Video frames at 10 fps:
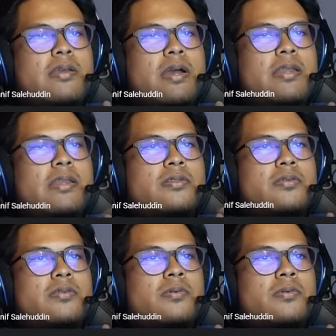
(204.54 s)
I need
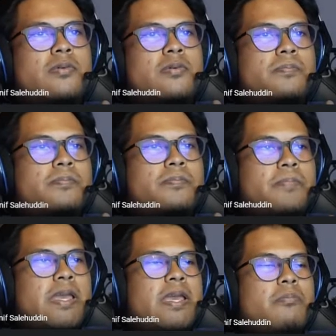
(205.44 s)
to
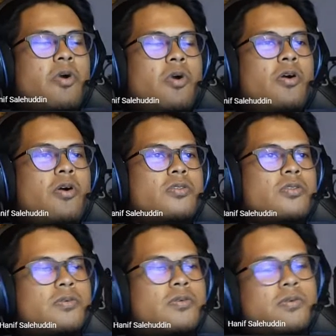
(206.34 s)
pay more
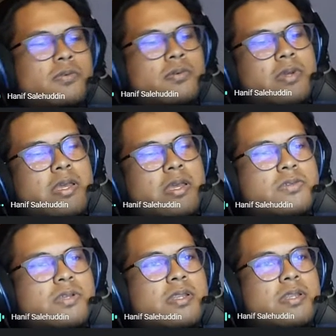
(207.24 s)
to
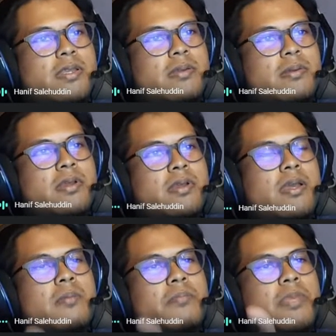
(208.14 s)
actually
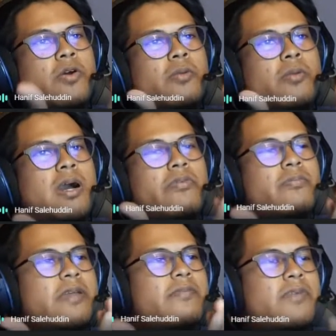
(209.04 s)
be on par with
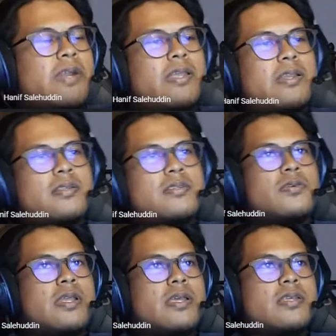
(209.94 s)
my friend.
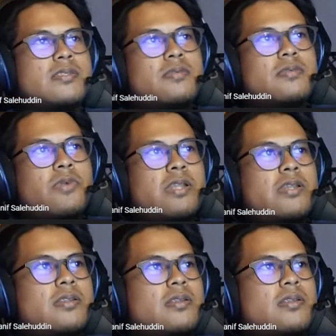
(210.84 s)
So that's what
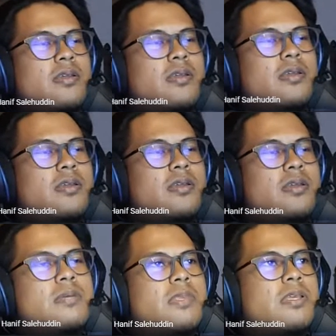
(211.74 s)

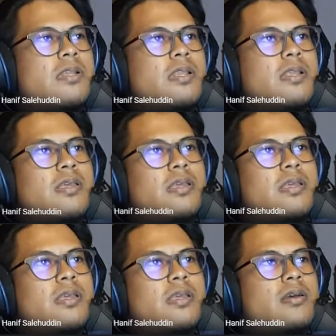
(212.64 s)
something
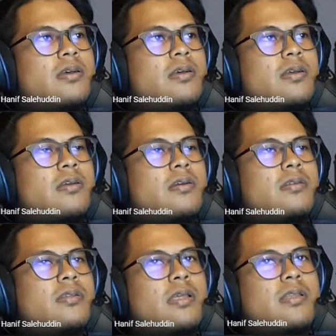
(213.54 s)

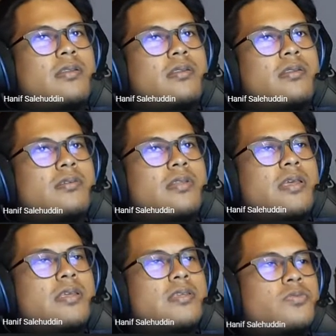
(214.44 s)
that
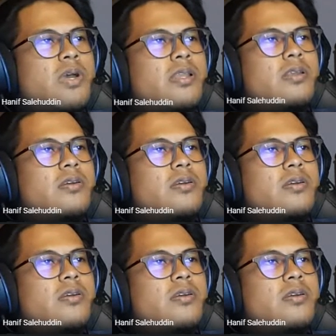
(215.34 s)
is what